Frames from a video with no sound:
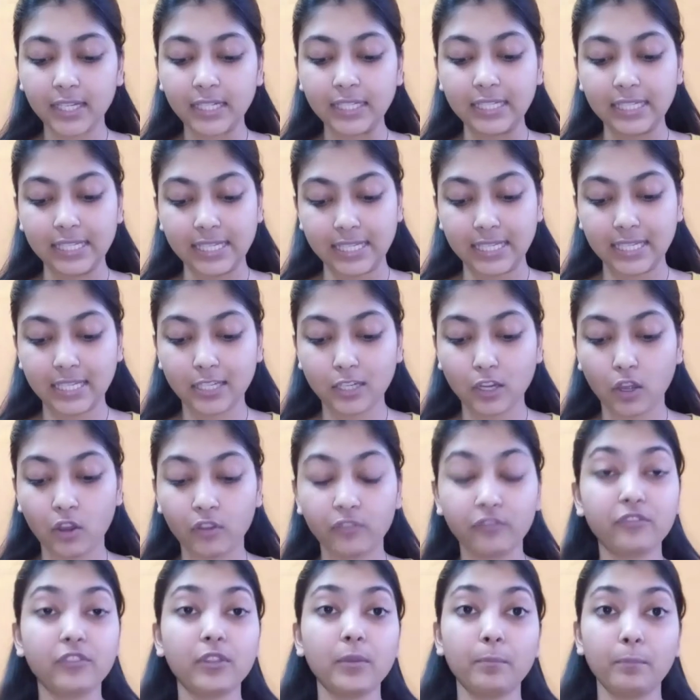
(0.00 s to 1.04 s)
a list
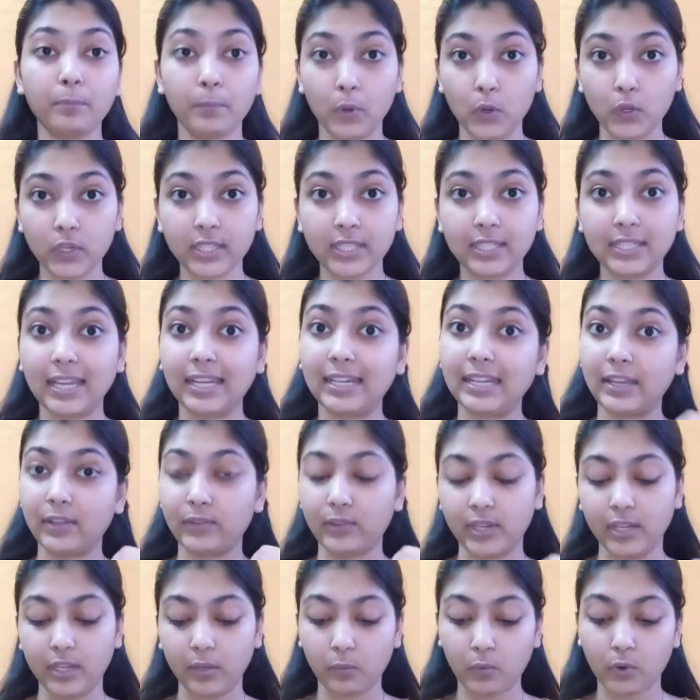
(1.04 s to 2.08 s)
of the books that I
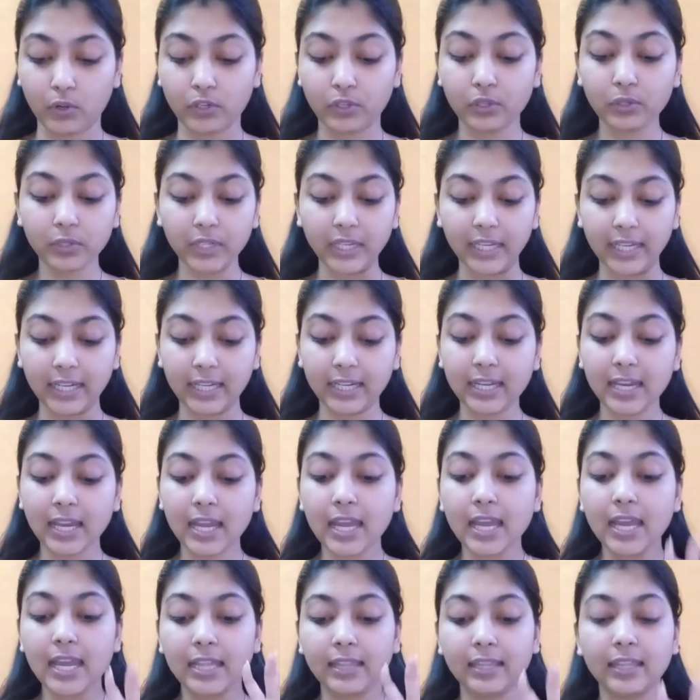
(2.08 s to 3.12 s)
really want to read.
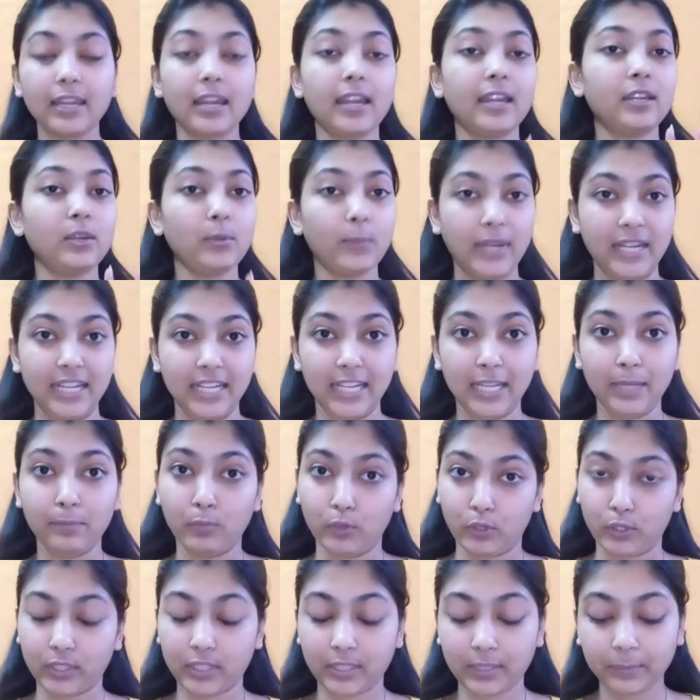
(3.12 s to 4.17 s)
There are 20
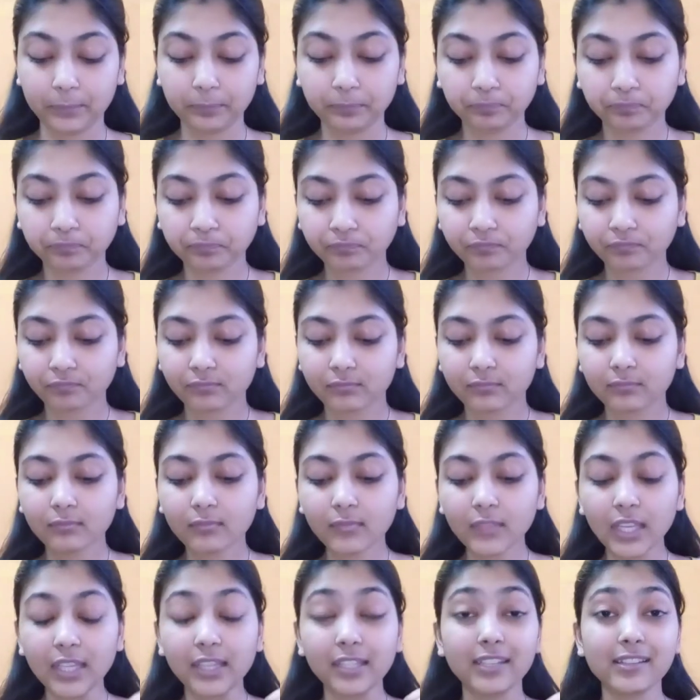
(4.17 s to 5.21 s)
books.
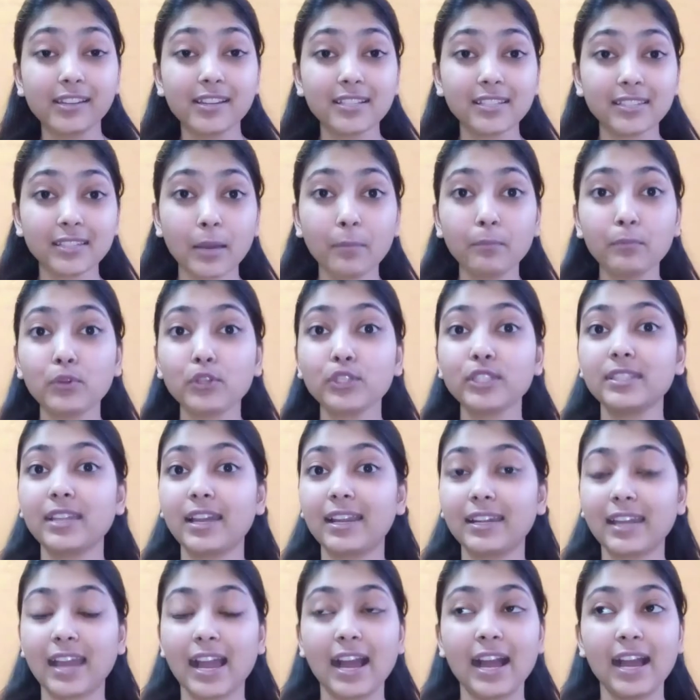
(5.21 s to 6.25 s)
There are some books
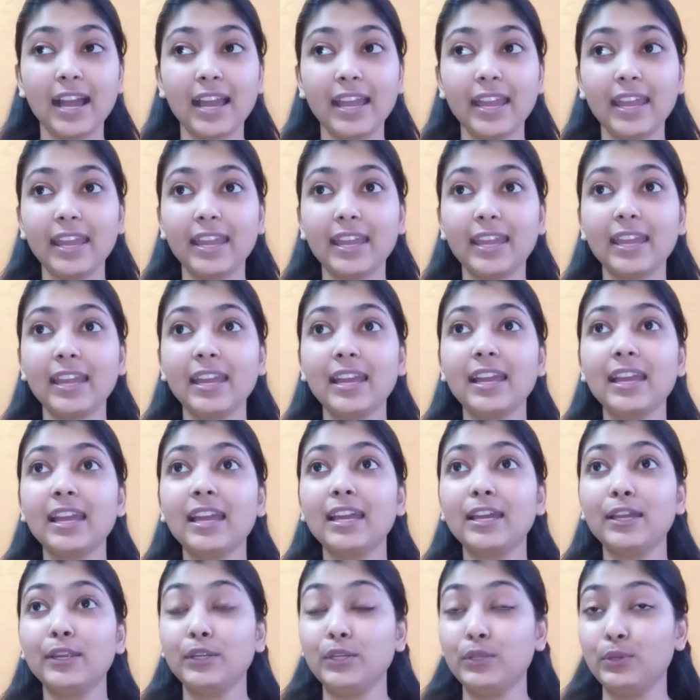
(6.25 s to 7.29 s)
that I
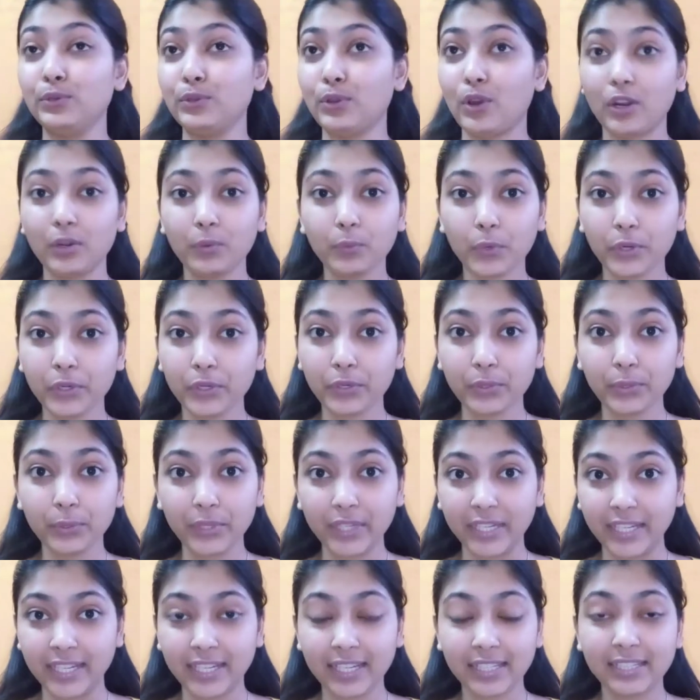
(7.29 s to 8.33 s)
do not want to
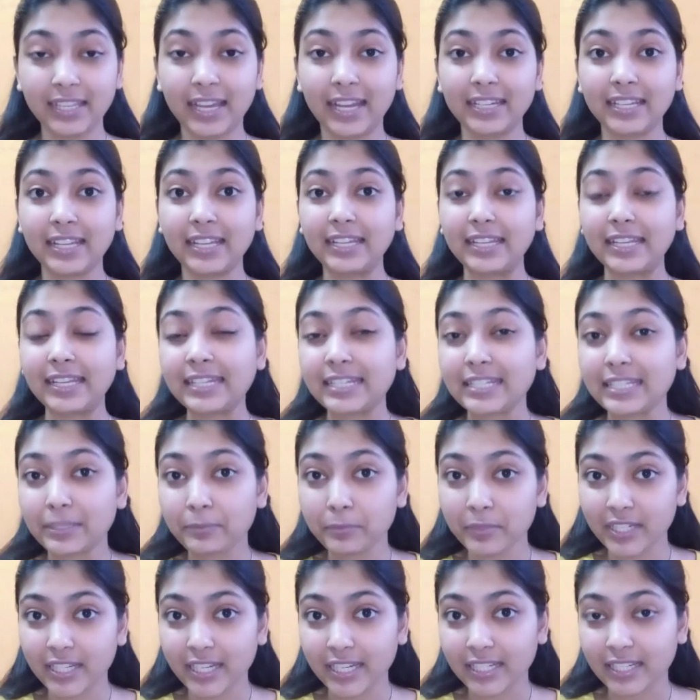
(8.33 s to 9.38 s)
read that are
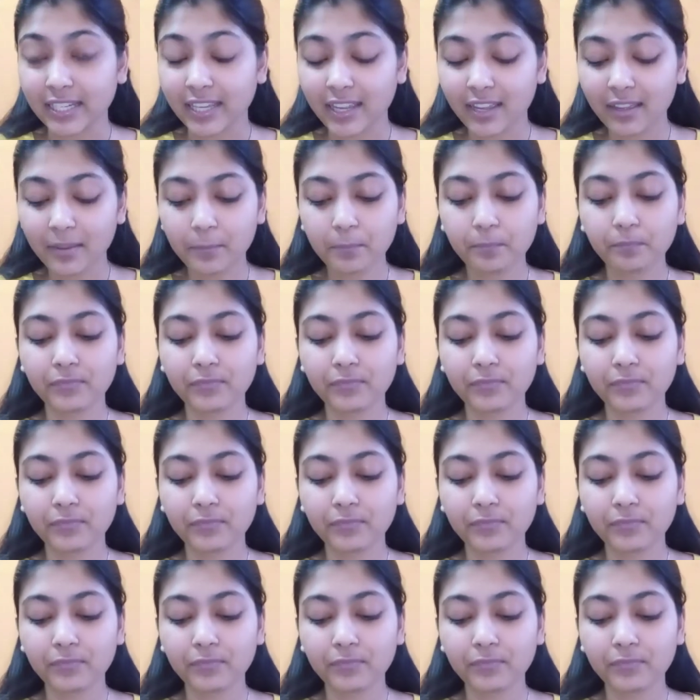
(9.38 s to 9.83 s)
intimidating,